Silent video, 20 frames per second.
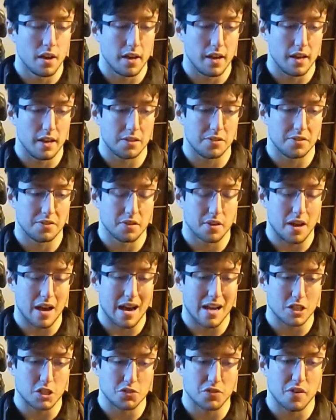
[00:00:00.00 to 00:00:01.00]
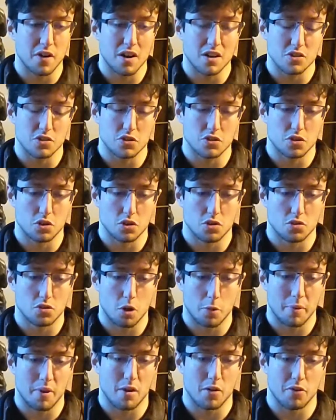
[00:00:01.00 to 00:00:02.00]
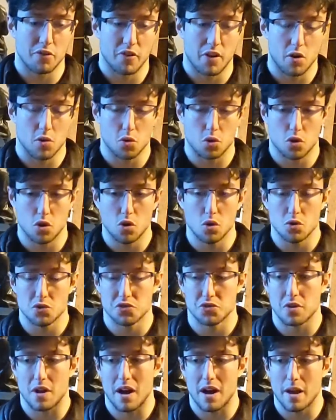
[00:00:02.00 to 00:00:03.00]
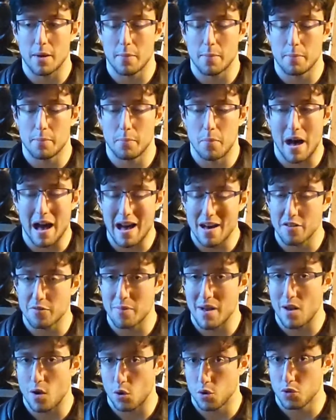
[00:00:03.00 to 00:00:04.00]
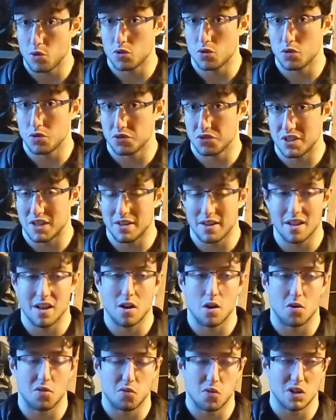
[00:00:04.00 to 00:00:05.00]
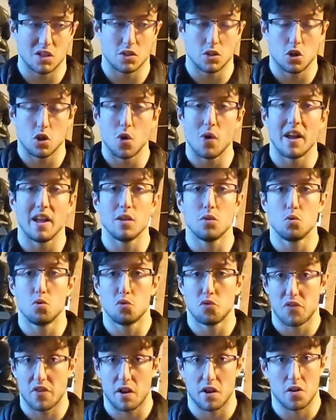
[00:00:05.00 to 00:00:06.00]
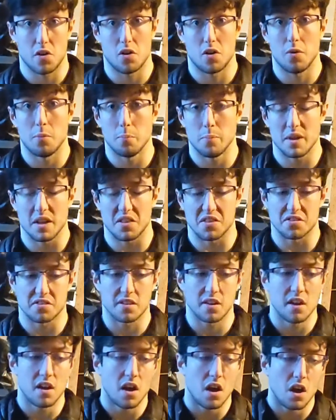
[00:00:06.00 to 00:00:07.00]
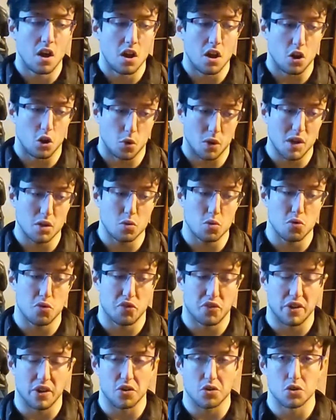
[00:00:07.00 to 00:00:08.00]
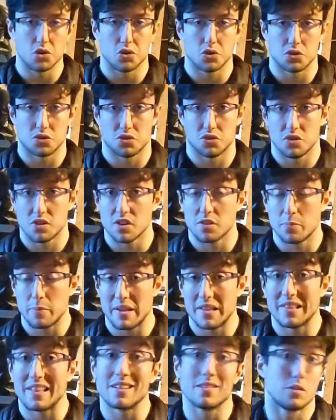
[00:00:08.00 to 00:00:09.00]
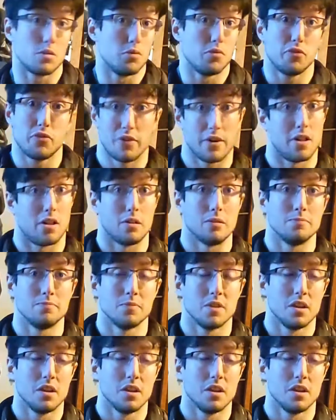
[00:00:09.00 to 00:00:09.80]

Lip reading: And as far as the topic of failure goes, I have my own understanding of what going to failure means. Going to failure does not mean that you fail.